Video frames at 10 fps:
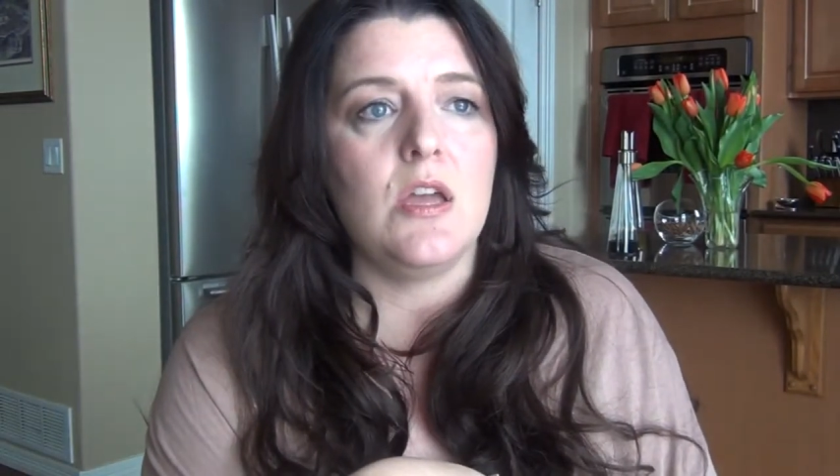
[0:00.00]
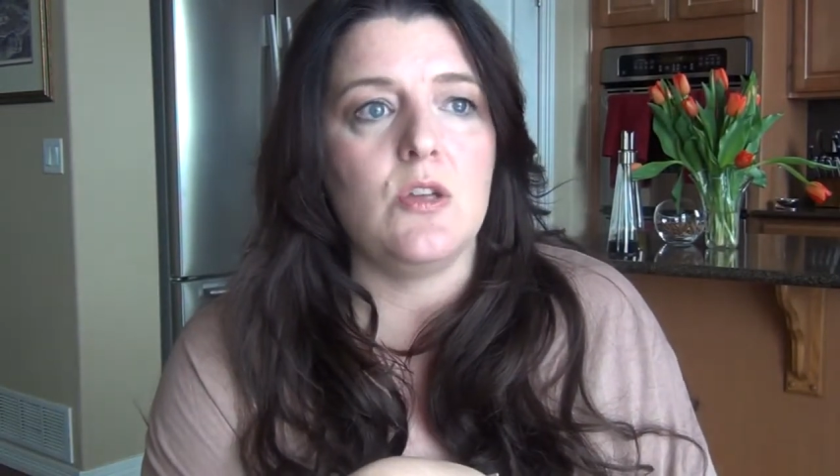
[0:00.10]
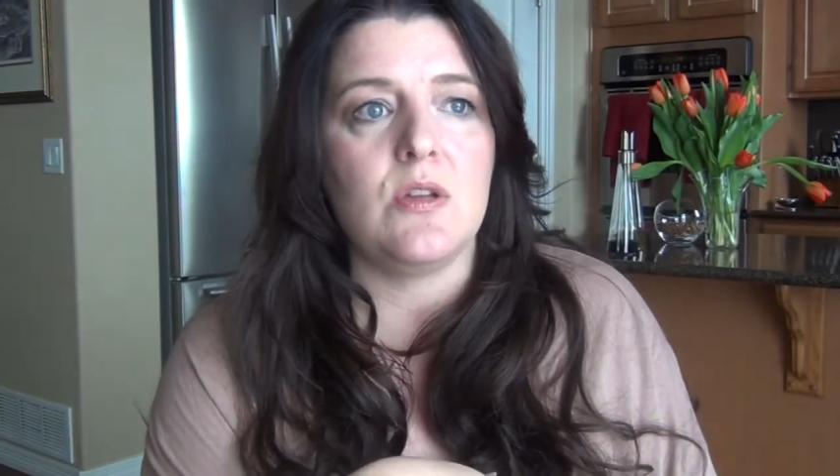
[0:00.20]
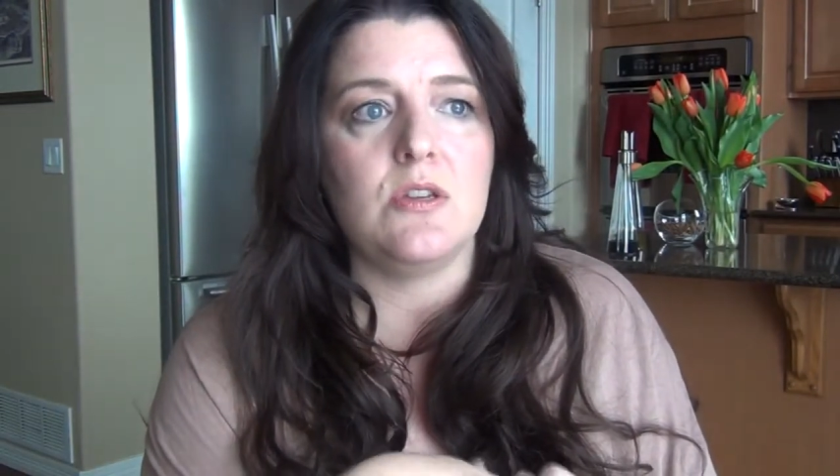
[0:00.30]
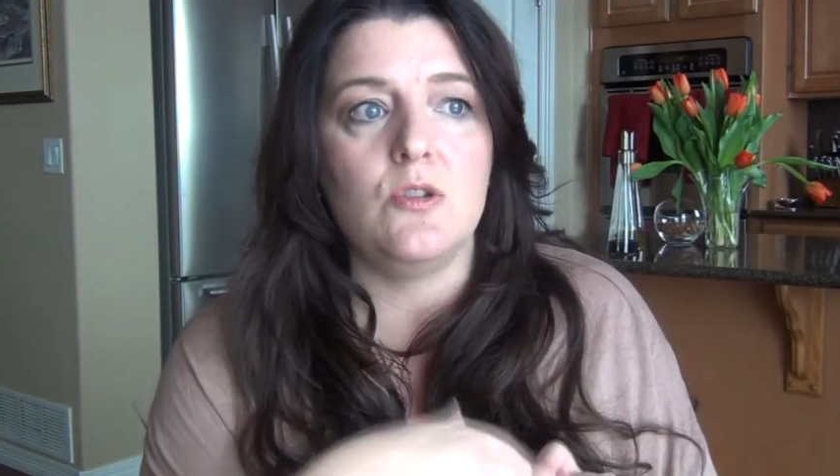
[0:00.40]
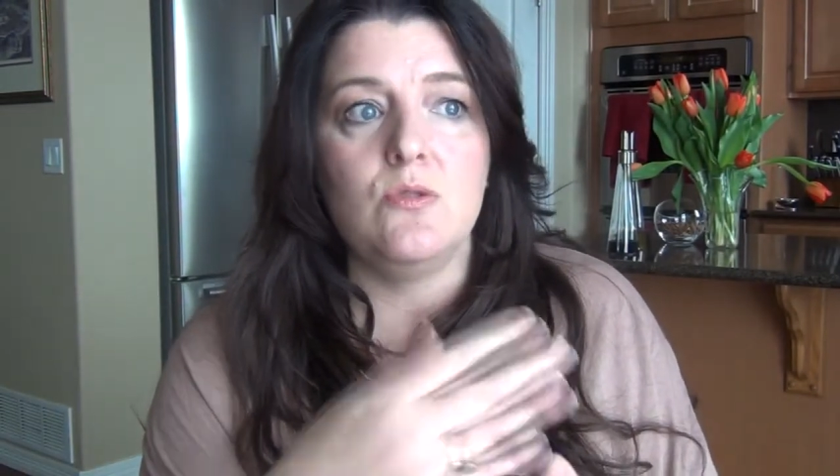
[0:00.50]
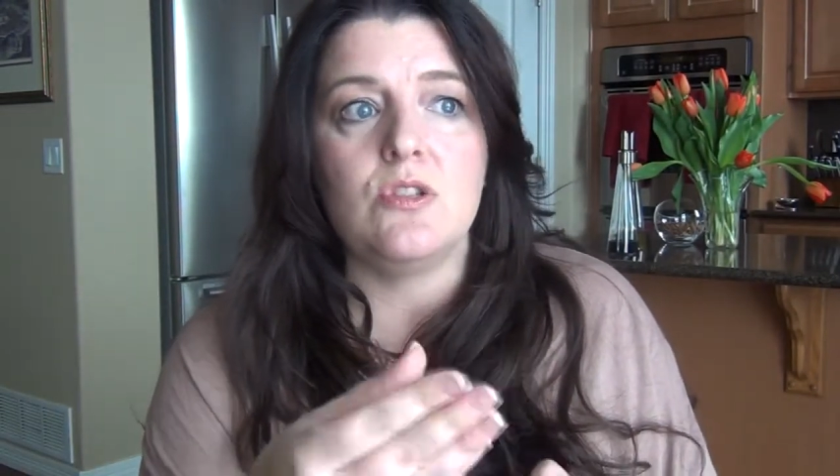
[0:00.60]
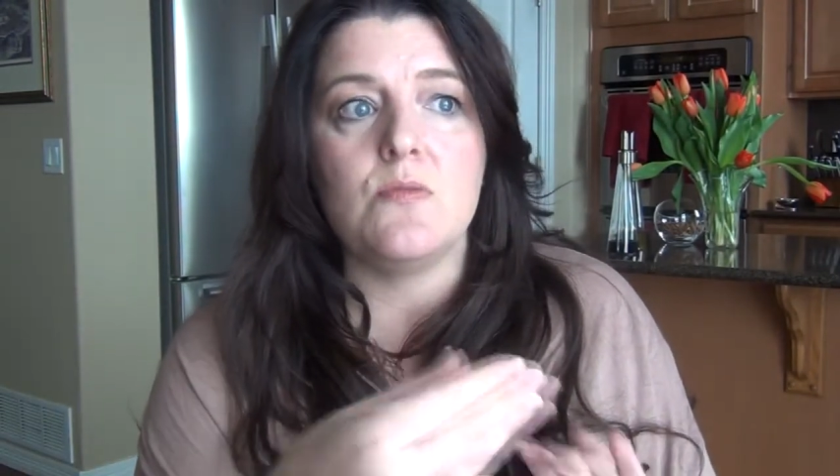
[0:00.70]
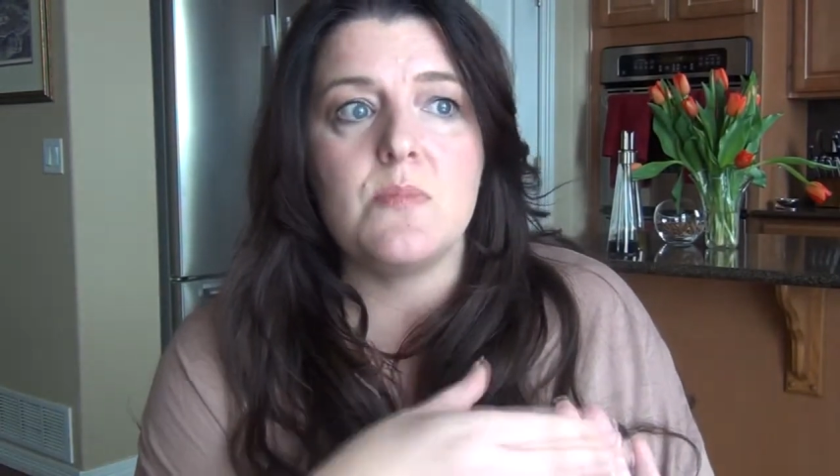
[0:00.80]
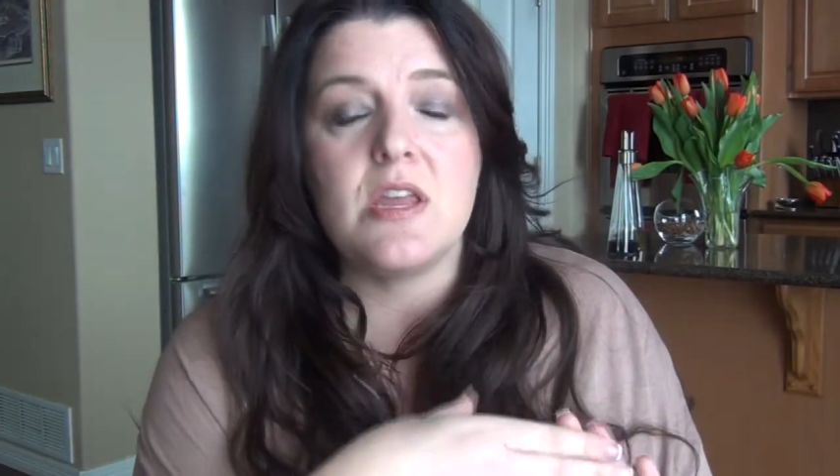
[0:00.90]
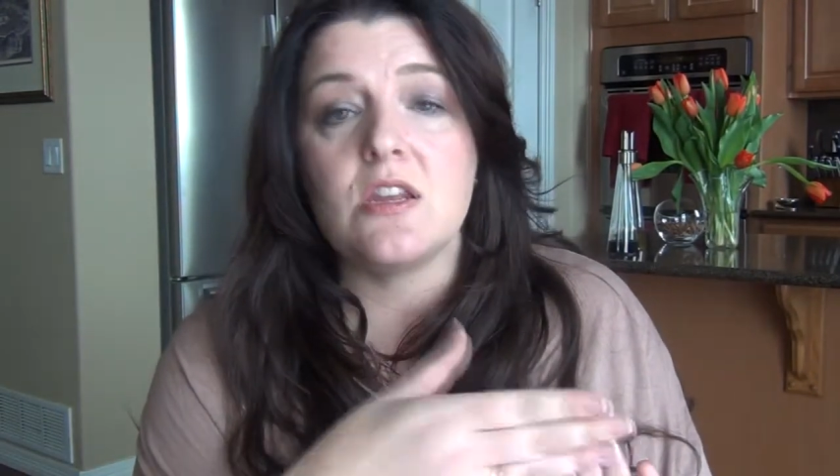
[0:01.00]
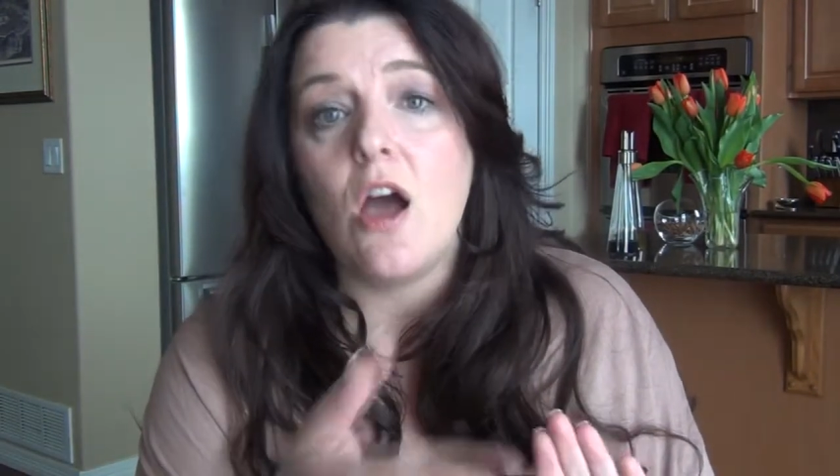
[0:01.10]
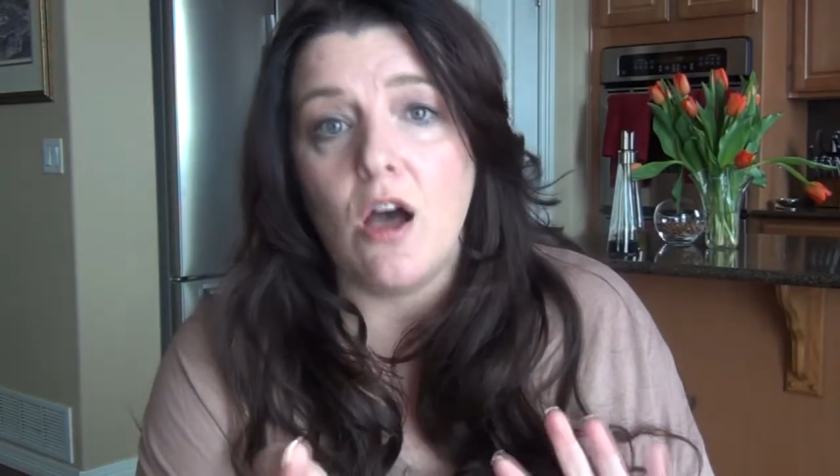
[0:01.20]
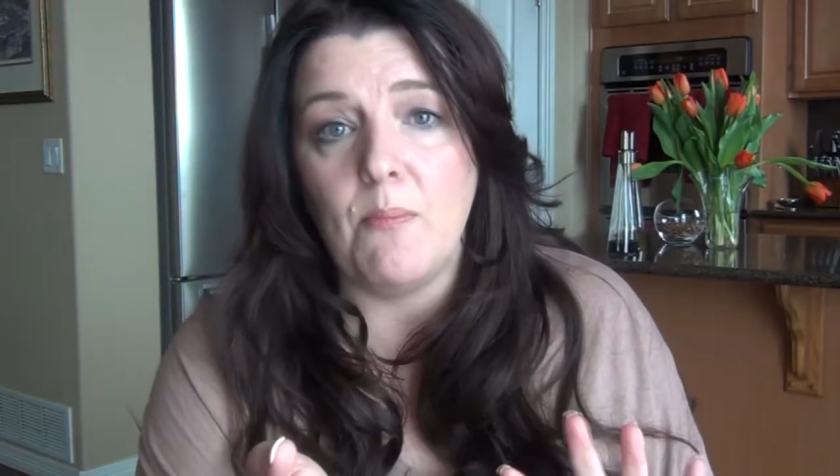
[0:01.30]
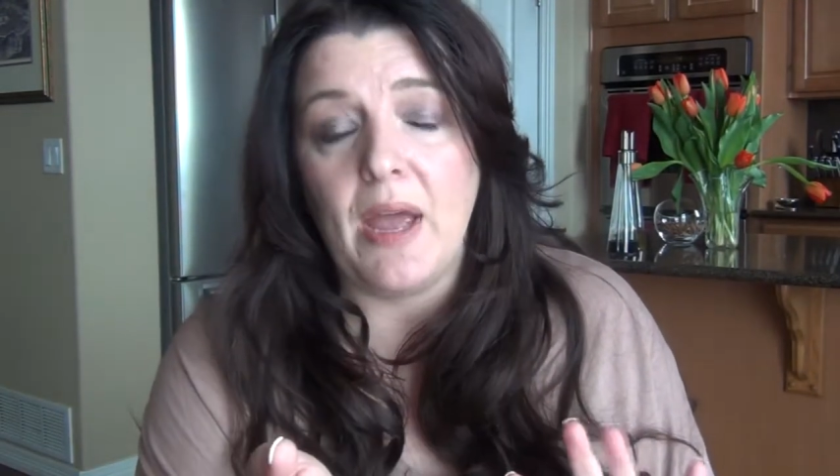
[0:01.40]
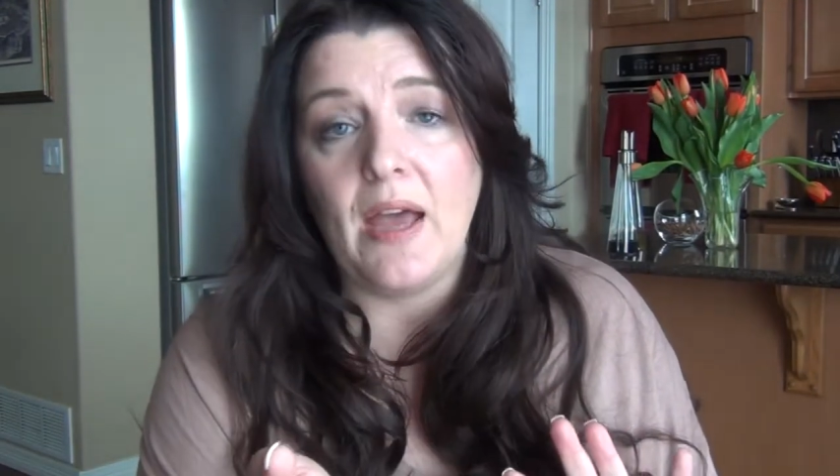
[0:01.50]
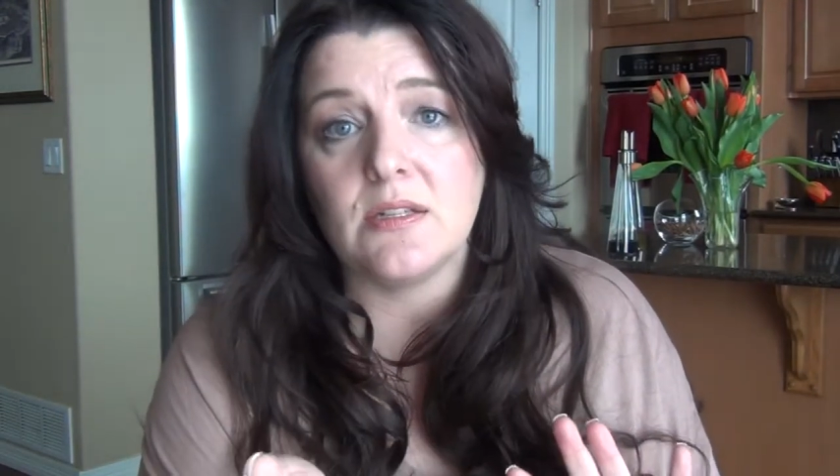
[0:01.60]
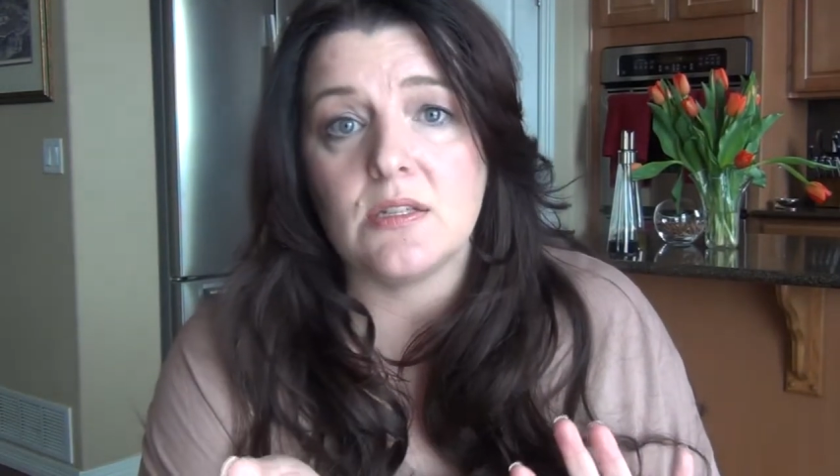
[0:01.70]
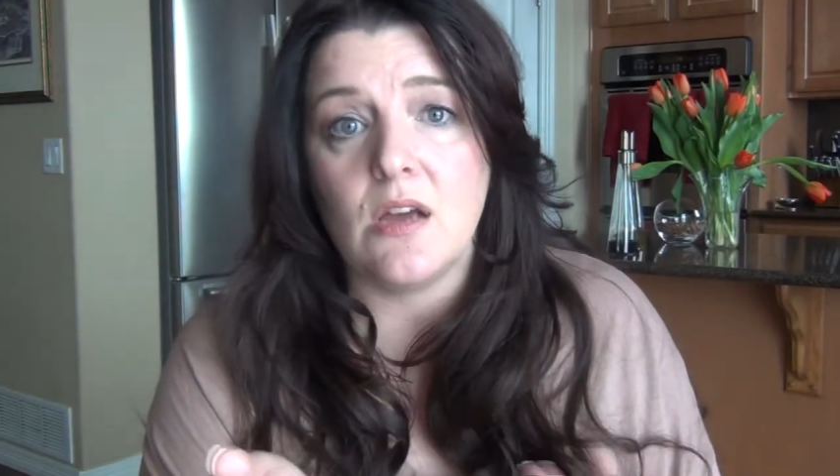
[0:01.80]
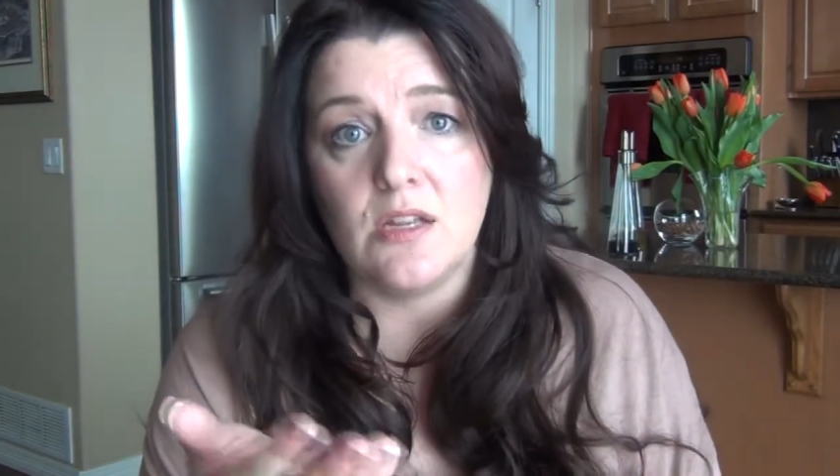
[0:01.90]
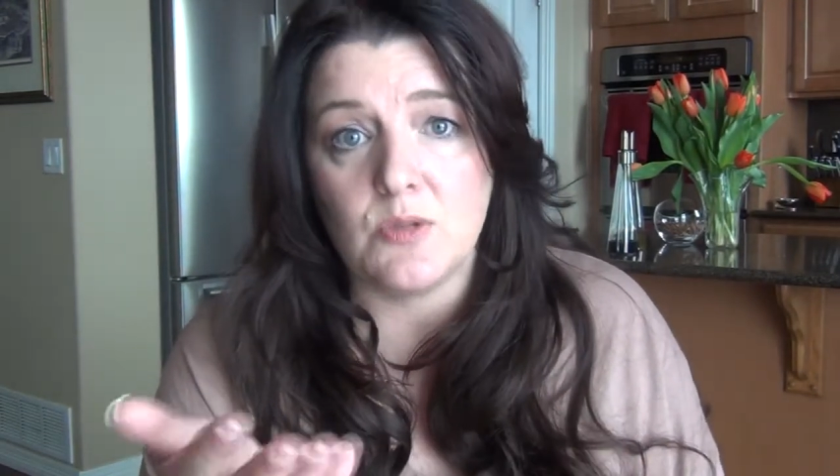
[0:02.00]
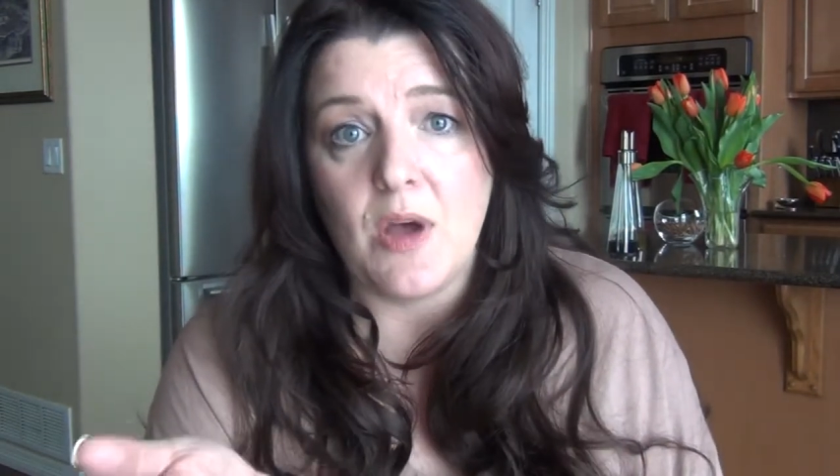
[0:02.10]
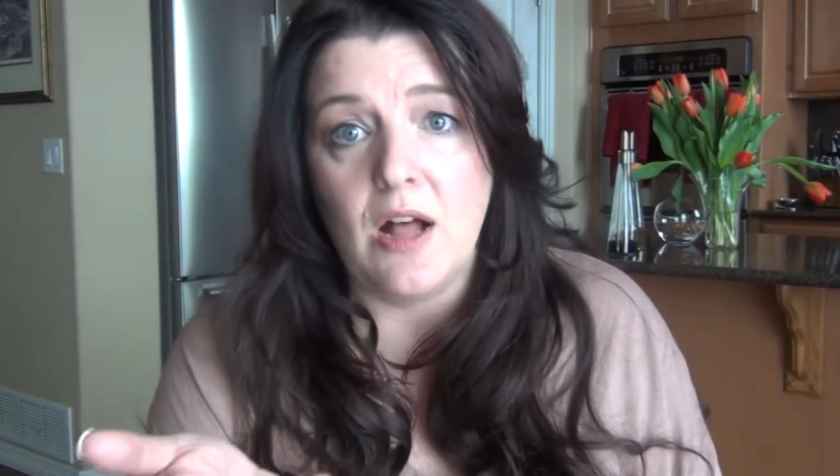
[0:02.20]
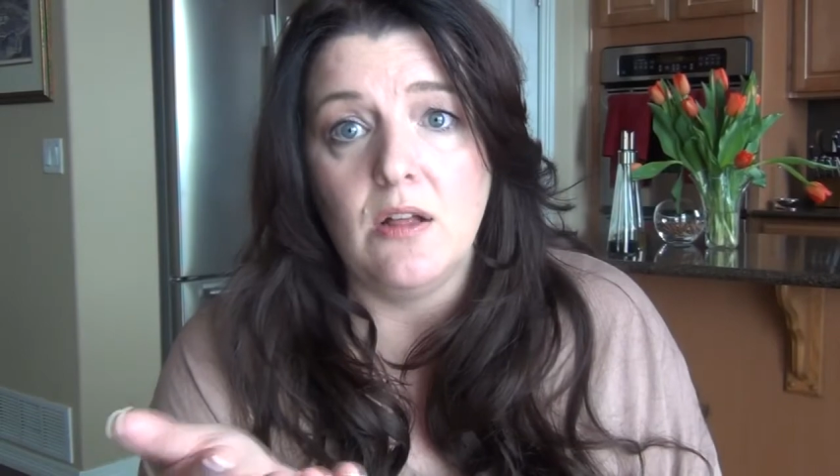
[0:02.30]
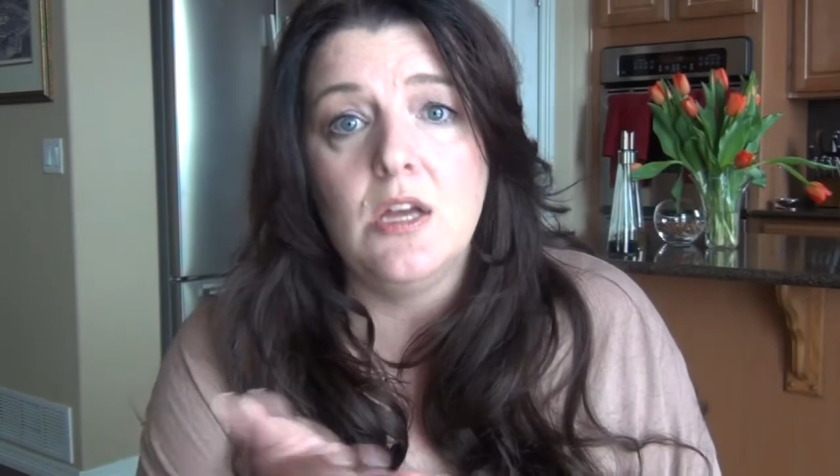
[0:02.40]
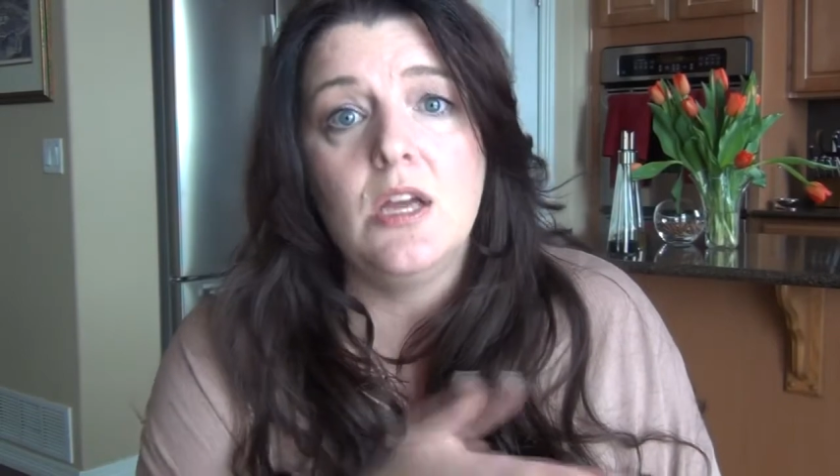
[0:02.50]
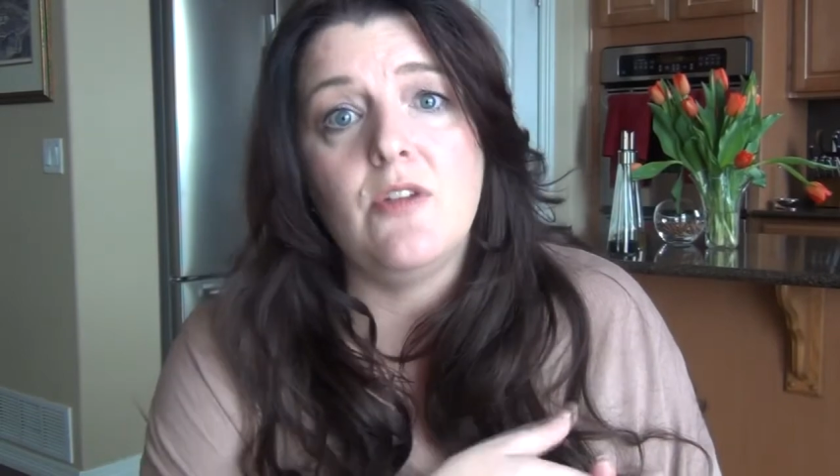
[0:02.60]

you can use them in combat as well.